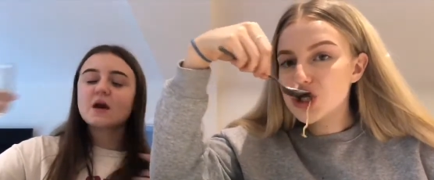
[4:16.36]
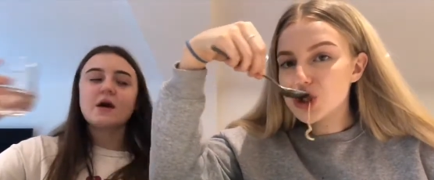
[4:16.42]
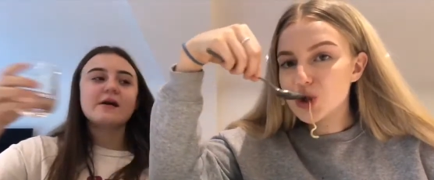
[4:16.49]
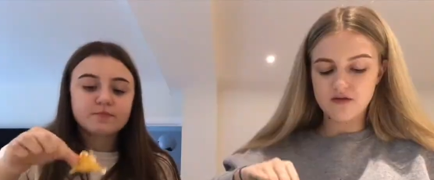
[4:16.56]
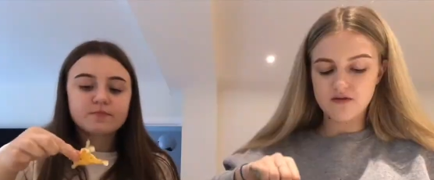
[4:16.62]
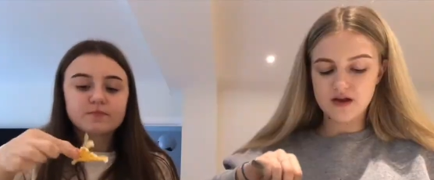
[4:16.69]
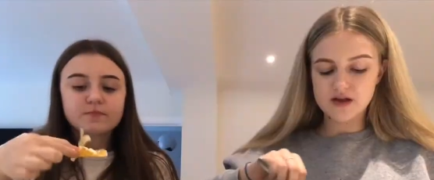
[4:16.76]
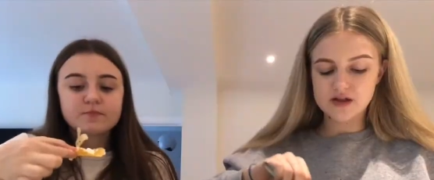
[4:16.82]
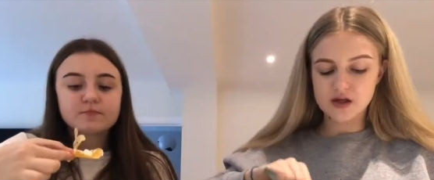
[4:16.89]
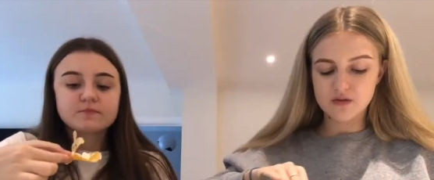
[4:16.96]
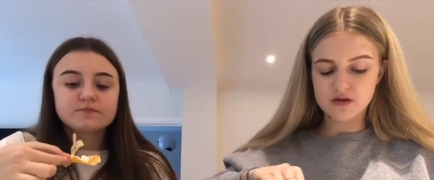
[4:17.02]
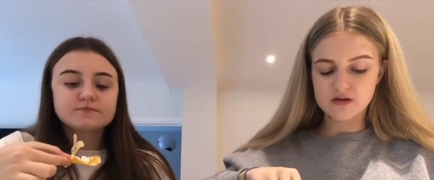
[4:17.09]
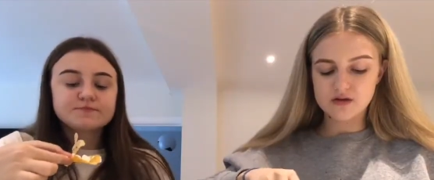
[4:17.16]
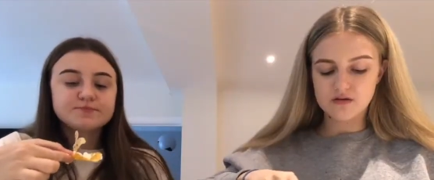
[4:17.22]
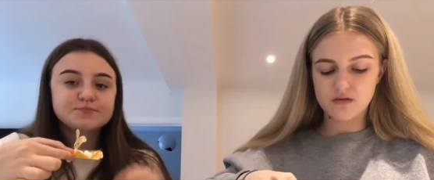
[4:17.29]
Speaker 1: The
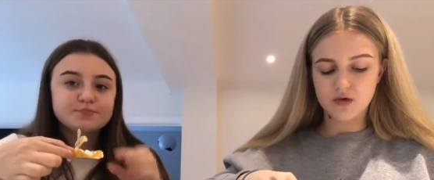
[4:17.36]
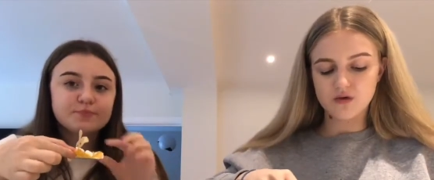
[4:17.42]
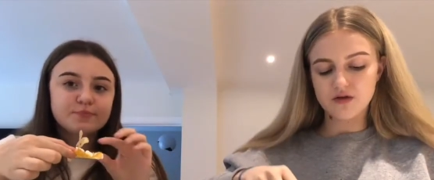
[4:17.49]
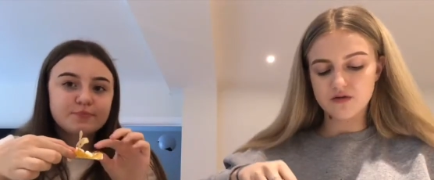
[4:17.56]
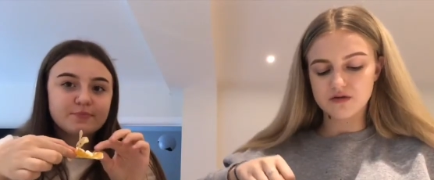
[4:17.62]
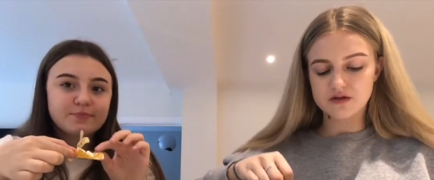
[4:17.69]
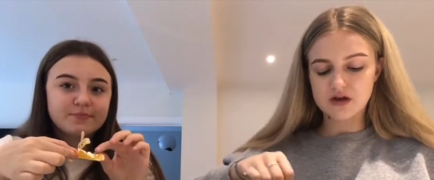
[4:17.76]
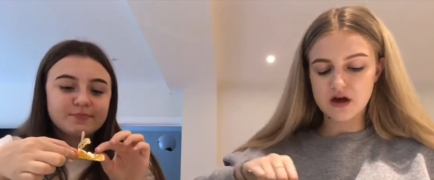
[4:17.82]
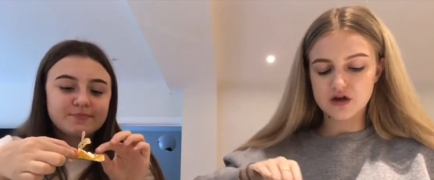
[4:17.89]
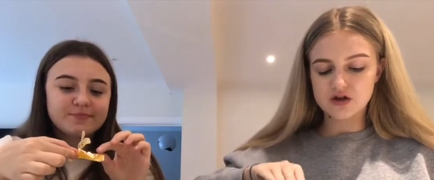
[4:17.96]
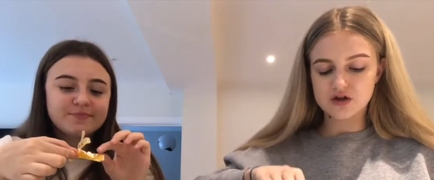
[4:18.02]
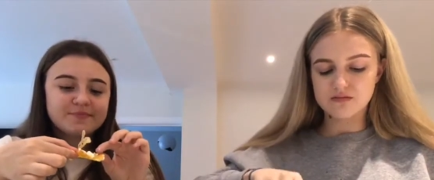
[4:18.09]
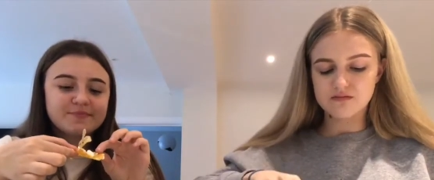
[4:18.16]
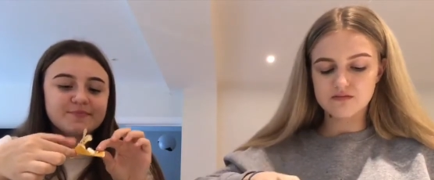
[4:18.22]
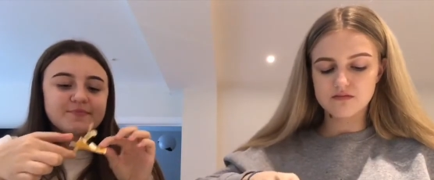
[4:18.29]
rescuers, well, the search
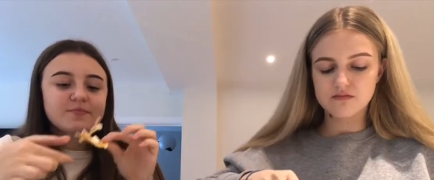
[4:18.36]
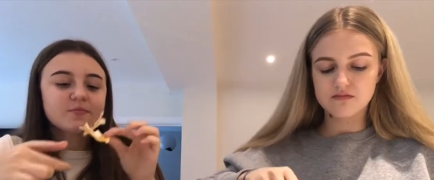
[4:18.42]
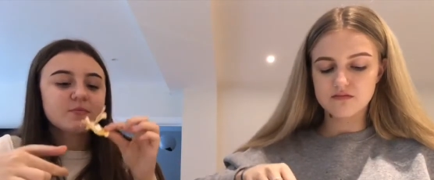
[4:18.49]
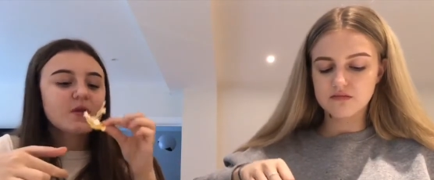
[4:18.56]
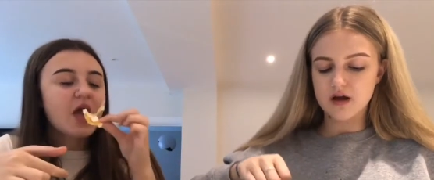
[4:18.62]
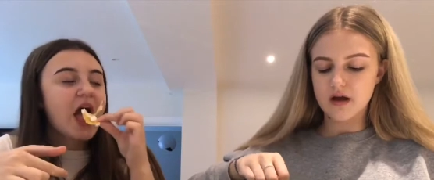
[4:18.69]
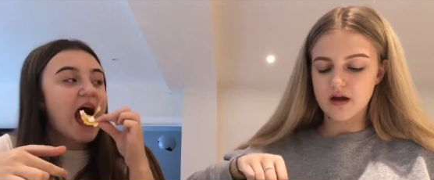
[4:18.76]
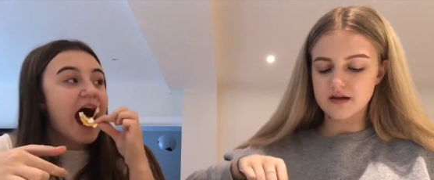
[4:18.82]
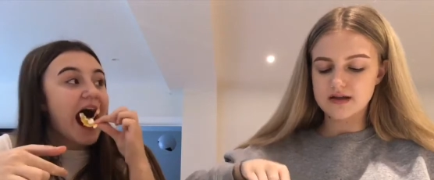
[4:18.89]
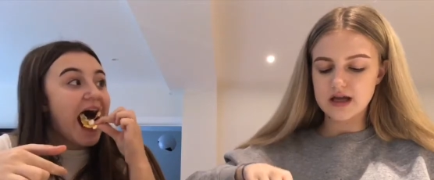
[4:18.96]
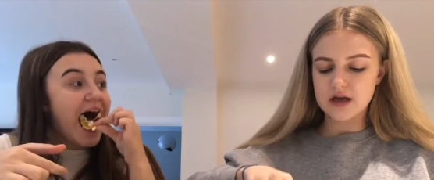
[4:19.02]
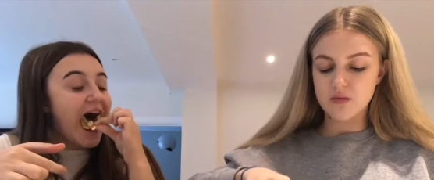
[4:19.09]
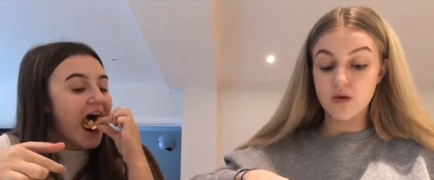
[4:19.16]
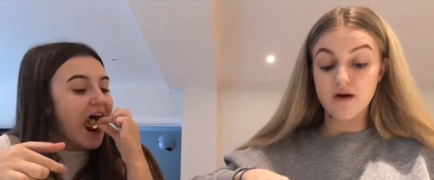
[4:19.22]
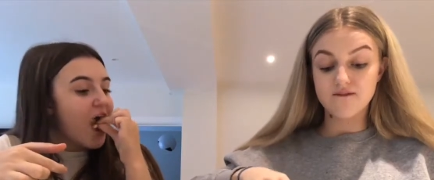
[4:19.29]
her
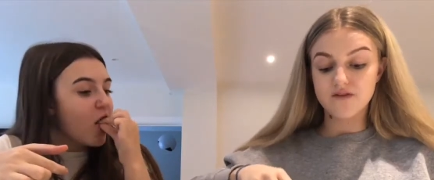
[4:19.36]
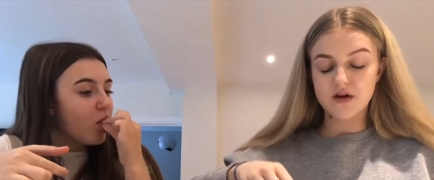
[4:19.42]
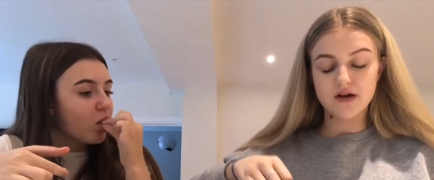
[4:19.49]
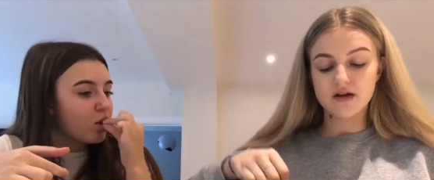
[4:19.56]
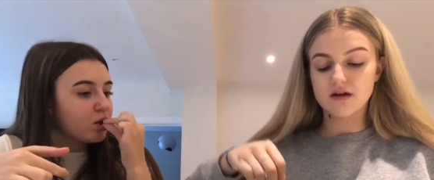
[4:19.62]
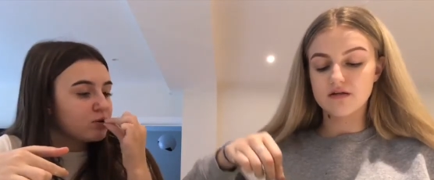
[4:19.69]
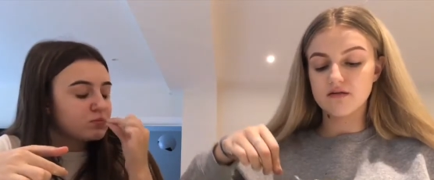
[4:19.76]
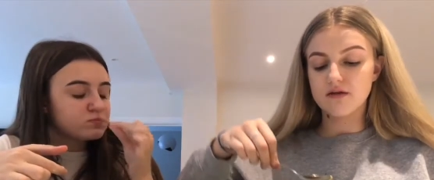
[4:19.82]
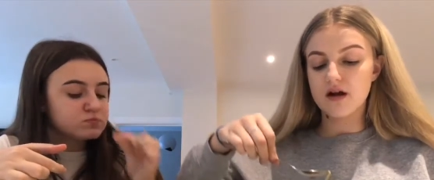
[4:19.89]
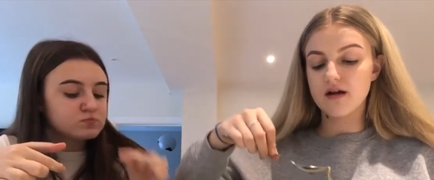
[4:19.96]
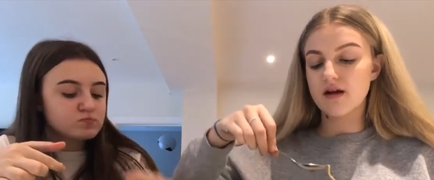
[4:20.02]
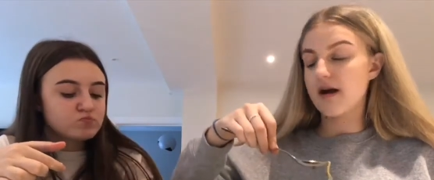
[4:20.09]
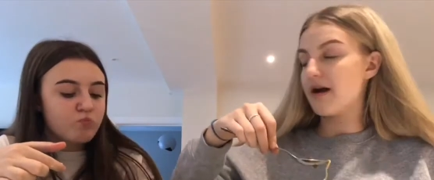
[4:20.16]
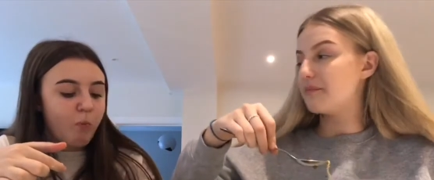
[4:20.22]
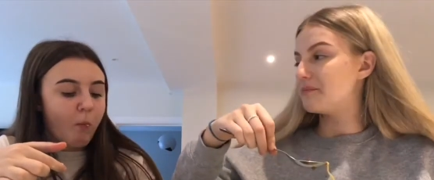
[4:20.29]
team weren't very
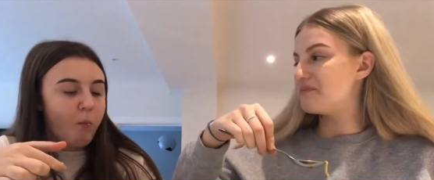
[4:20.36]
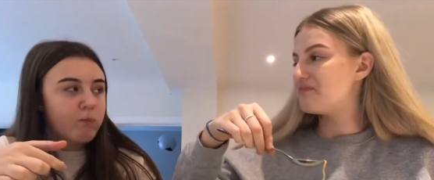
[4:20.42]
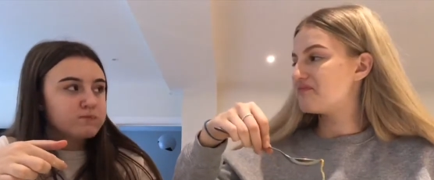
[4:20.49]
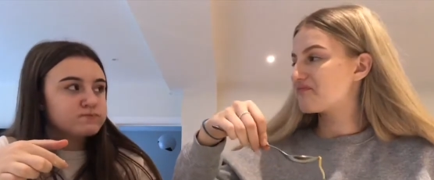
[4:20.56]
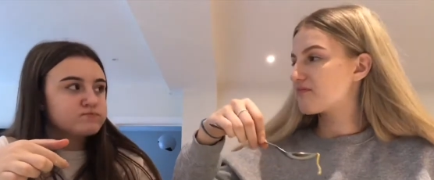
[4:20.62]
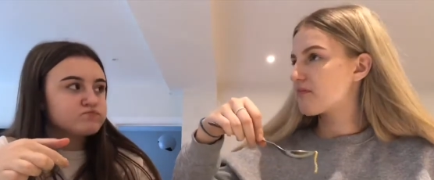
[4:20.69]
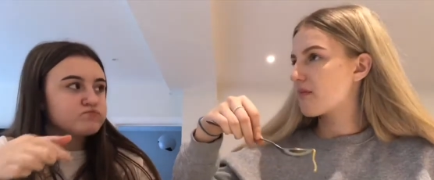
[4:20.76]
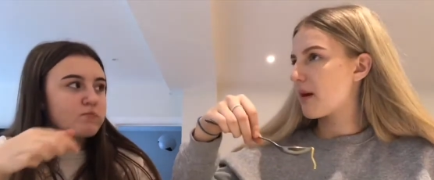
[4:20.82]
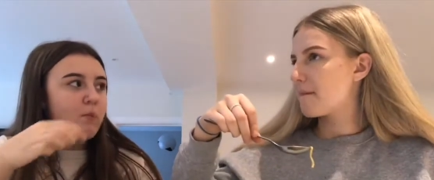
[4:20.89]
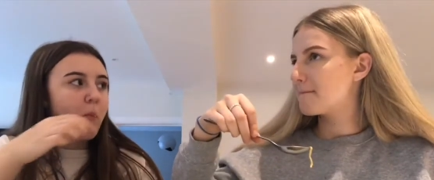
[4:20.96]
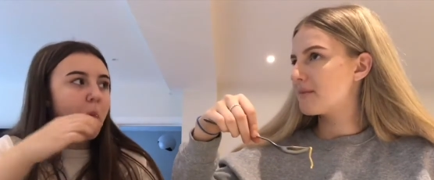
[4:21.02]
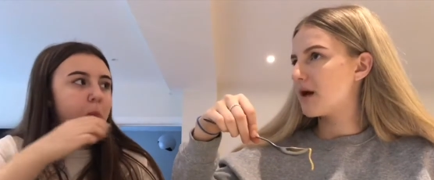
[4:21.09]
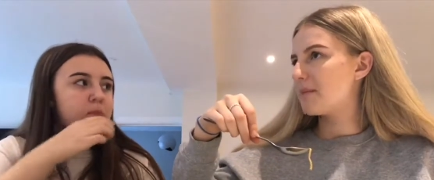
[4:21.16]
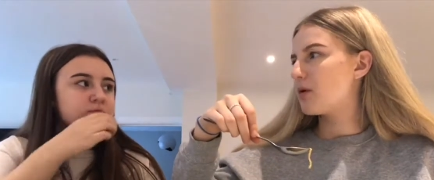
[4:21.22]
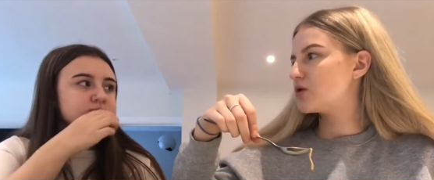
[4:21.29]
um,
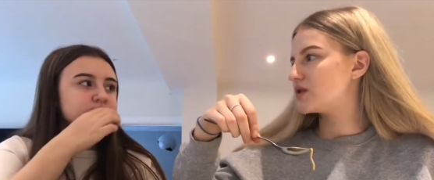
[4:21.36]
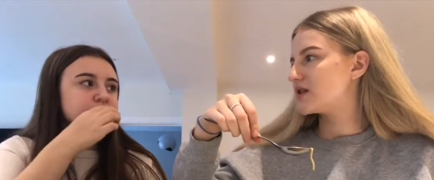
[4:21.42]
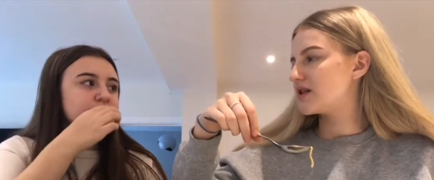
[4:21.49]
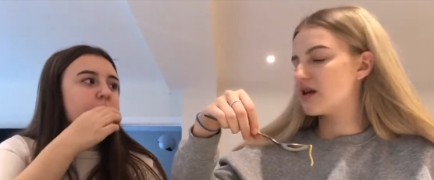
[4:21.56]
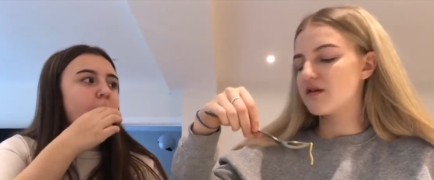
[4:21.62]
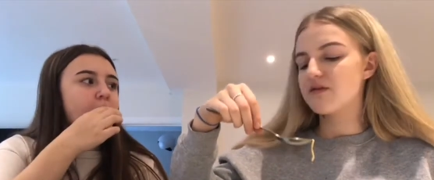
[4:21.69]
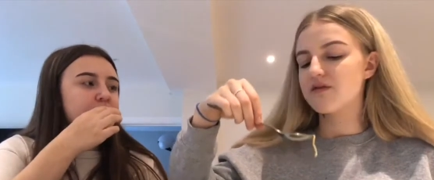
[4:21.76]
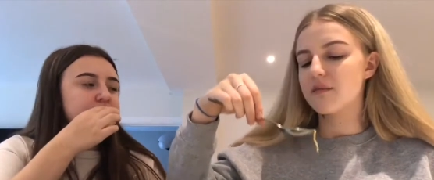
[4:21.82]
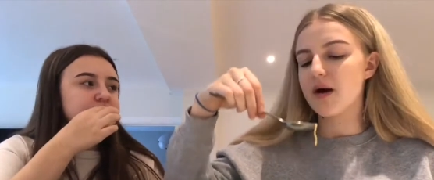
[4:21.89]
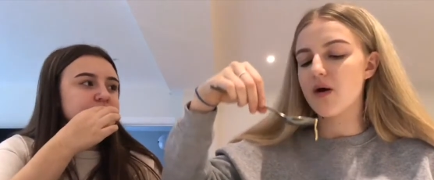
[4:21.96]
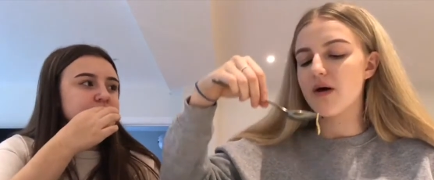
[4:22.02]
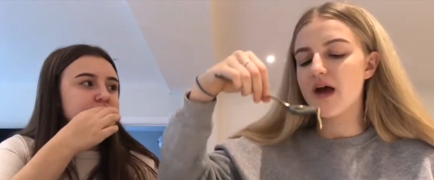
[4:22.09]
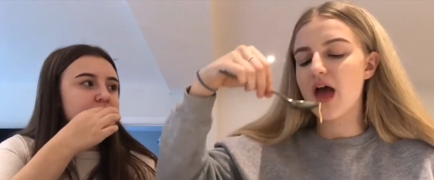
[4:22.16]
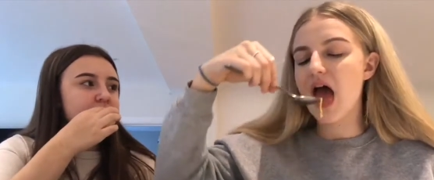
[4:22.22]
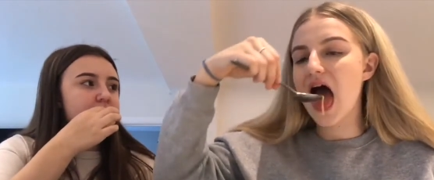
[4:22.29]
like positive
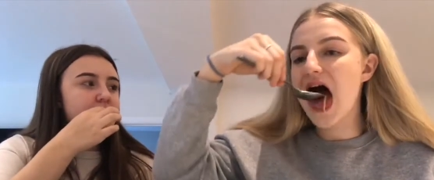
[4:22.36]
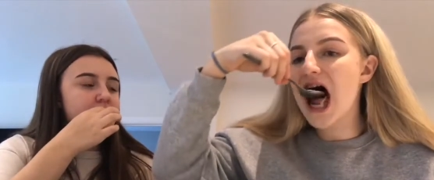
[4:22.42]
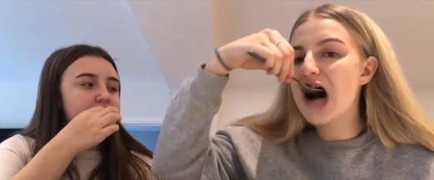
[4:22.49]
about it